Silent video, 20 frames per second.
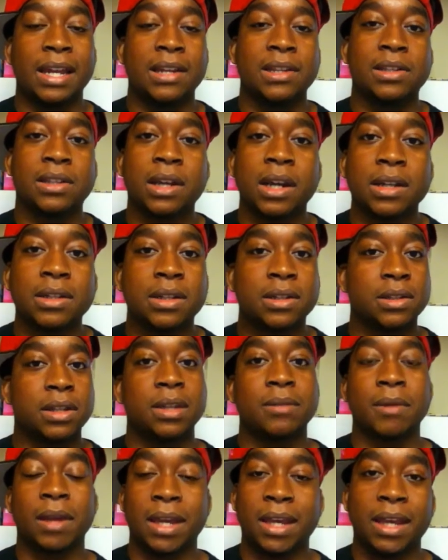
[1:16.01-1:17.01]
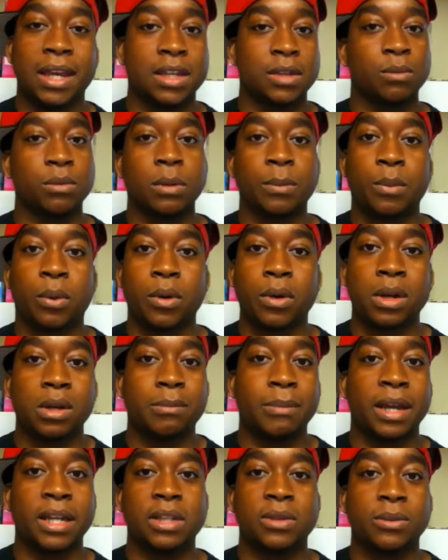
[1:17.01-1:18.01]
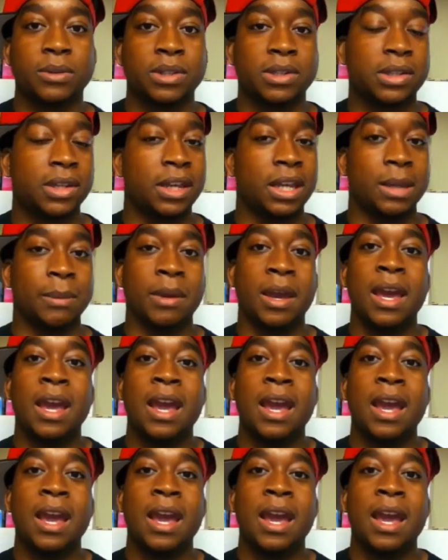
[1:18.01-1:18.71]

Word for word: and it's good to see that he has reported back to his team.